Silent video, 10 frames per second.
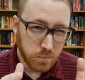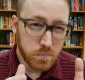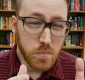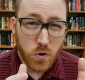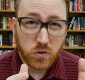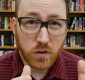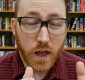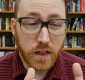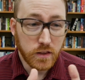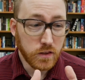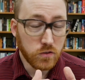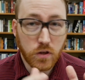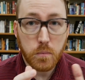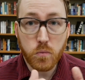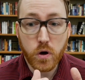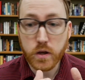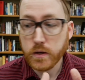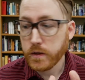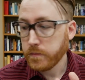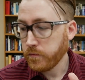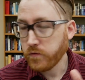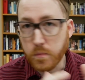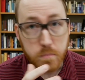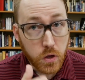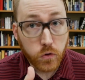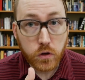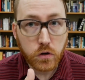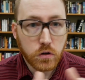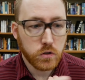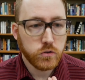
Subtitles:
most likely somewhat familiar